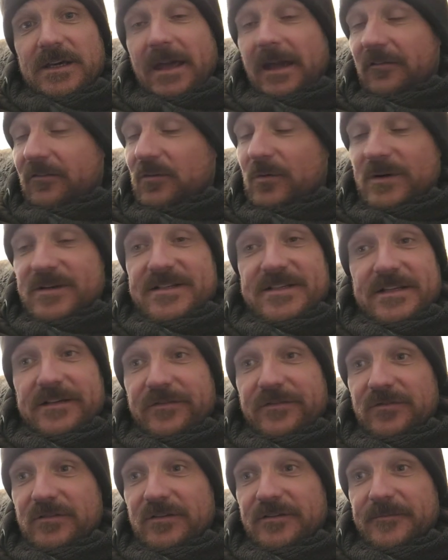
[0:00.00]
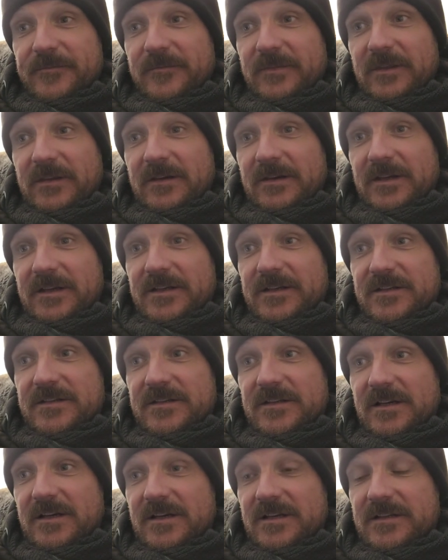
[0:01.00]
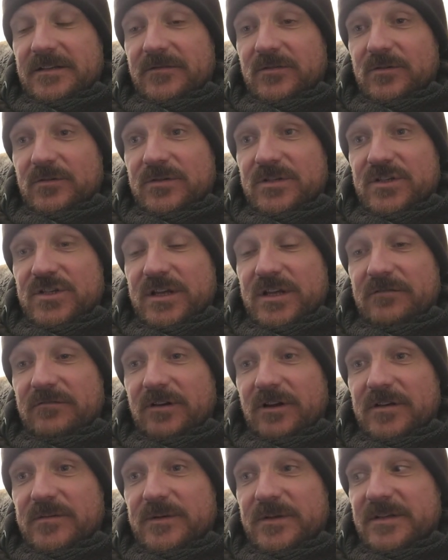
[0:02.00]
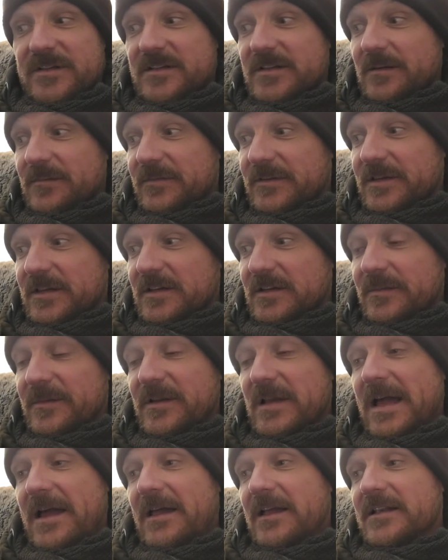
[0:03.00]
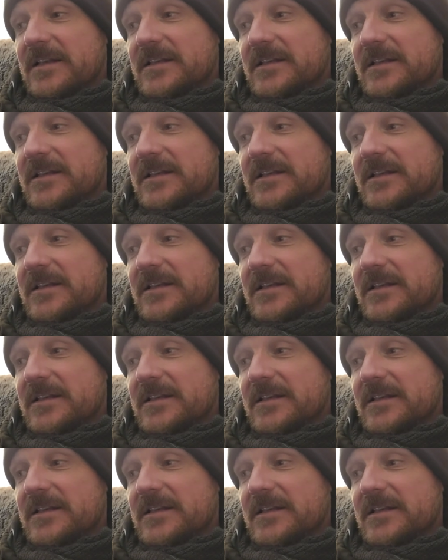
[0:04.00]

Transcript: Everywhere's different, and it's uh, difficult to generalize, but something, I mean,